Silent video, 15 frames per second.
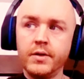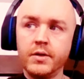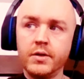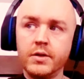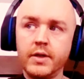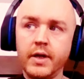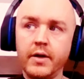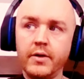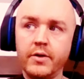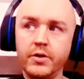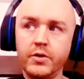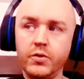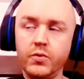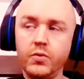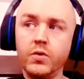start
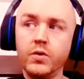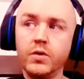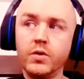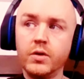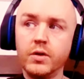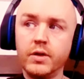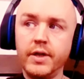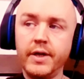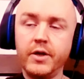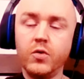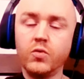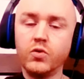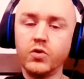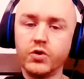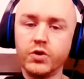to take
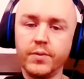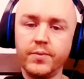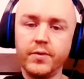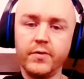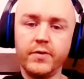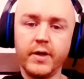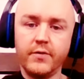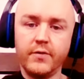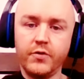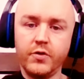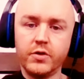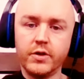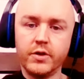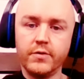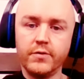ownership of that for
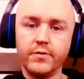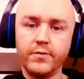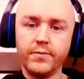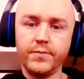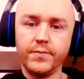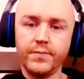yourself.